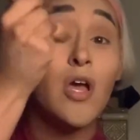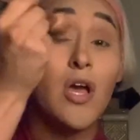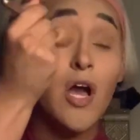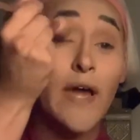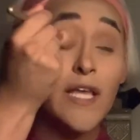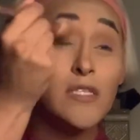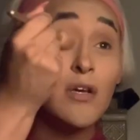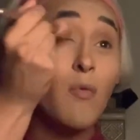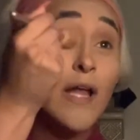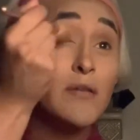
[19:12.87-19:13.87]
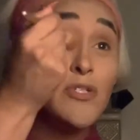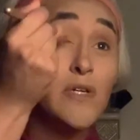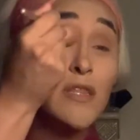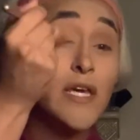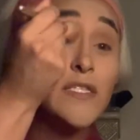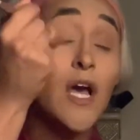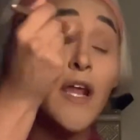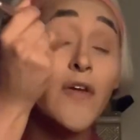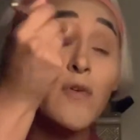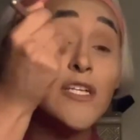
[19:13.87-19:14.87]
Okay, so while I'm doing this,
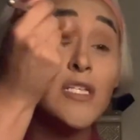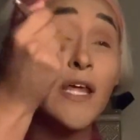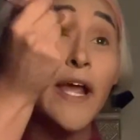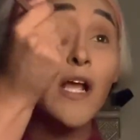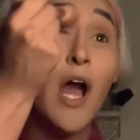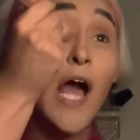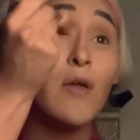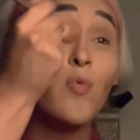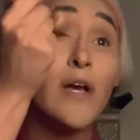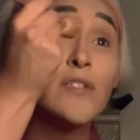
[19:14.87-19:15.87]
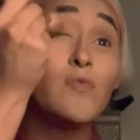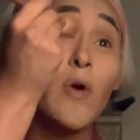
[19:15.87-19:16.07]
another question that I got was,